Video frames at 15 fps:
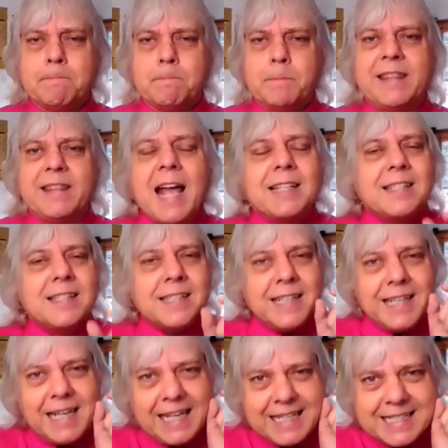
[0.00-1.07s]
But that's
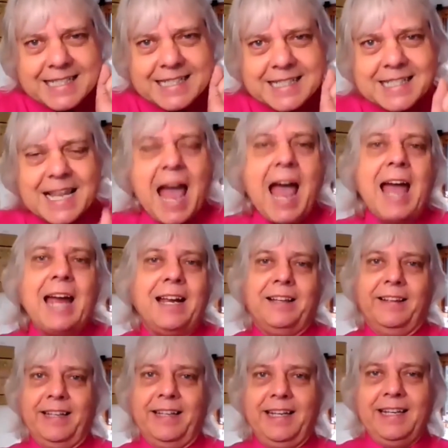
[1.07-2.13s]

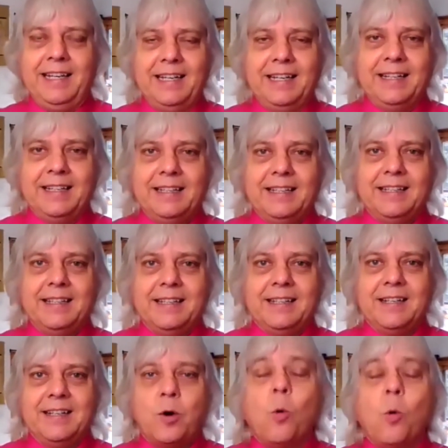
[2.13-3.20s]
exactly
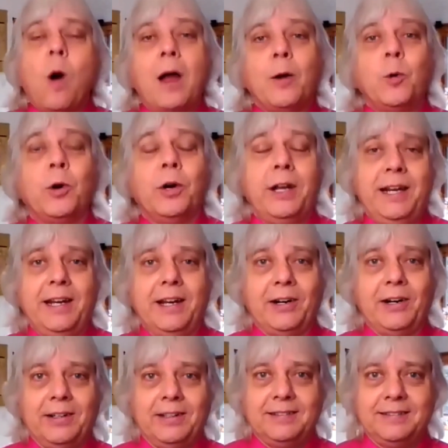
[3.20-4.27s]
why we're here.